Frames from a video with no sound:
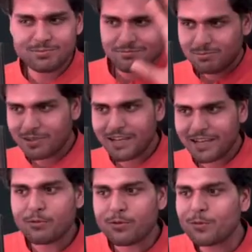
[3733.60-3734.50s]

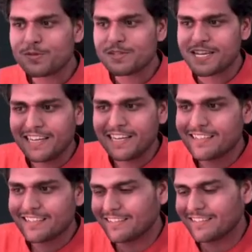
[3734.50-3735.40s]
Enough of senti
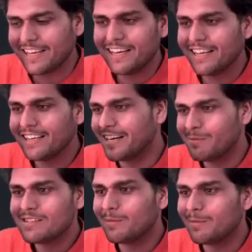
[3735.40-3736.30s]

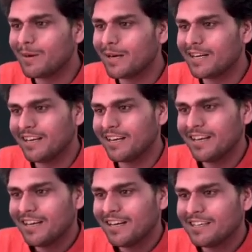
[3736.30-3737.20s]
statements, but
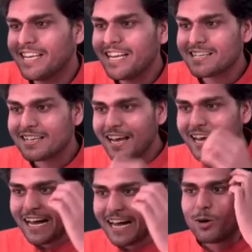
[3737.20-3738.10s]
see this.
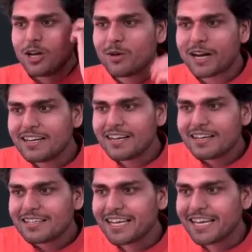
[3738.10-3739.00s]
I told you, right?
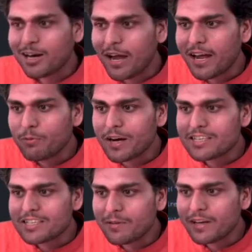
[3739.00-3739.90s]
See, require
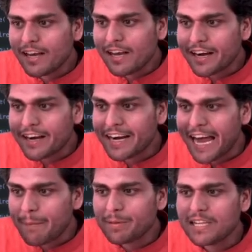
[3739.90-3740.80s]
function will
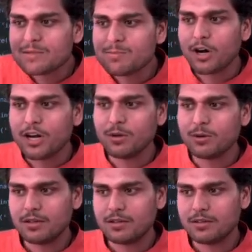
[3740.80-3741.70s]
wrap this module.
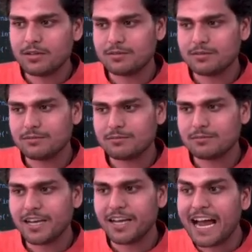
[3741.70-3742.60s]

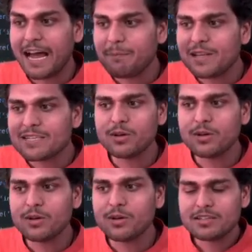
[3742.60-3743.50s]
Wrap this
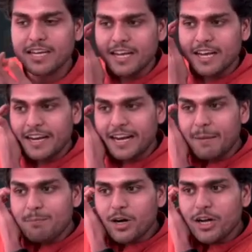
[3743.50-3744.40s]
module. See,
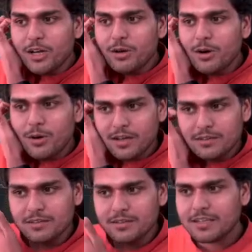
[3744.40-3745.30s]
wrap module load.
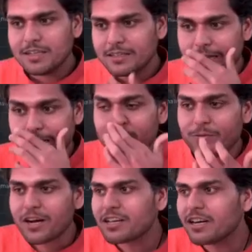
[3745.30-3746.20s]
There is a
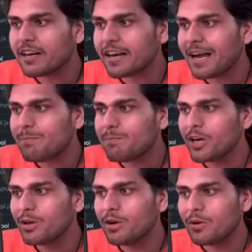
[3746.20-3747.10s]
function wrap
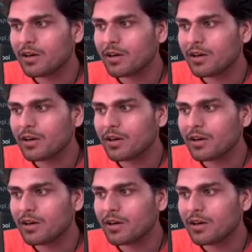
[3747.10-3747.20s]
module load.